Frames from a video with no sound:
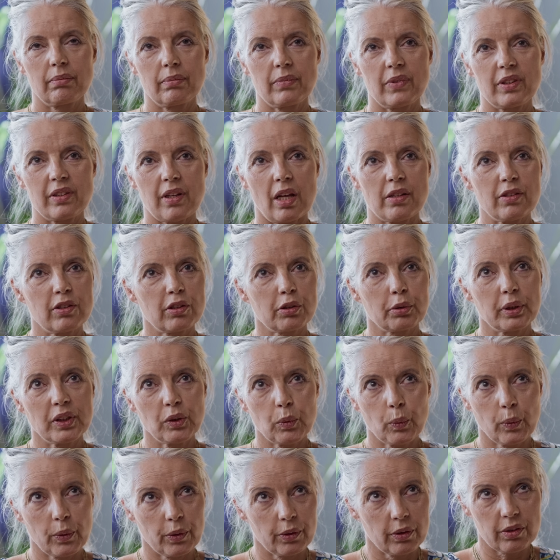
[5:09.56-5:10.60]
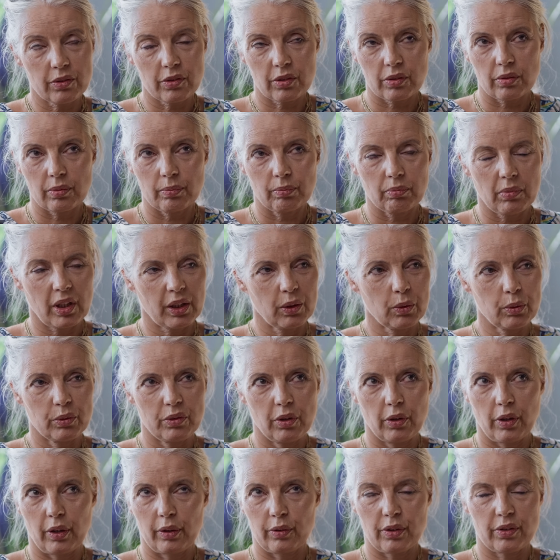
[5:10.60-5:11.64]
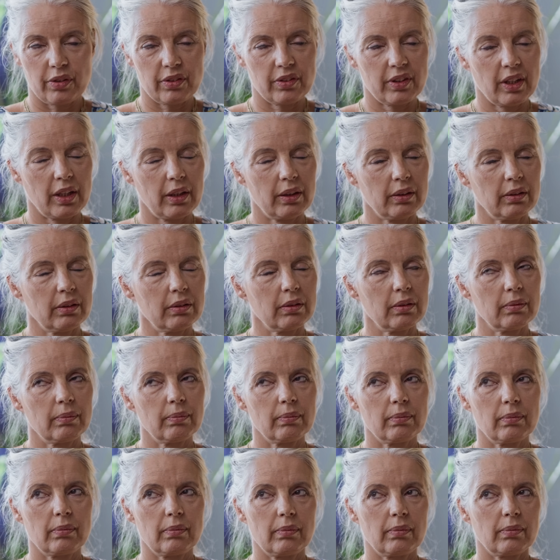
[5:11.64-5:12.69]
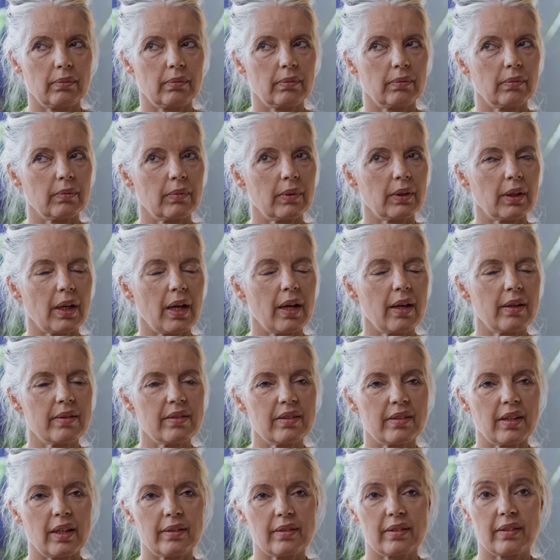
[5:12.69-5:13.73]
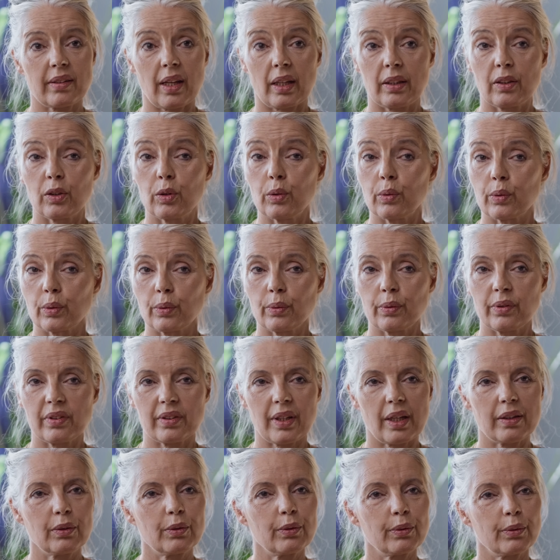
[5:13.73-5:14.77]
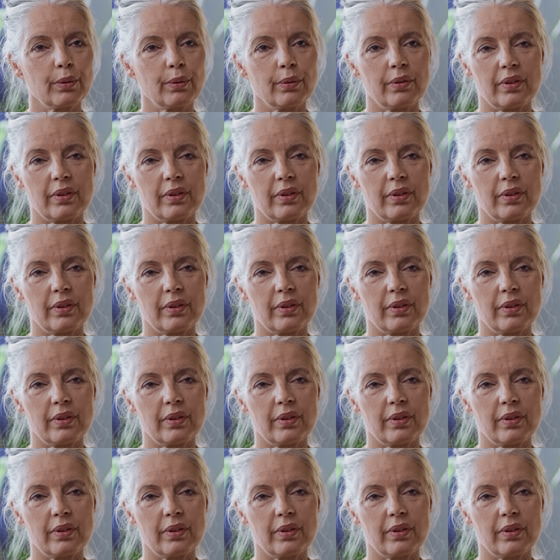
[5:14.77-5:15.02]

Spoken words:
Sanskrit words I couldn't understand, and said, Sadguru, Sadguru,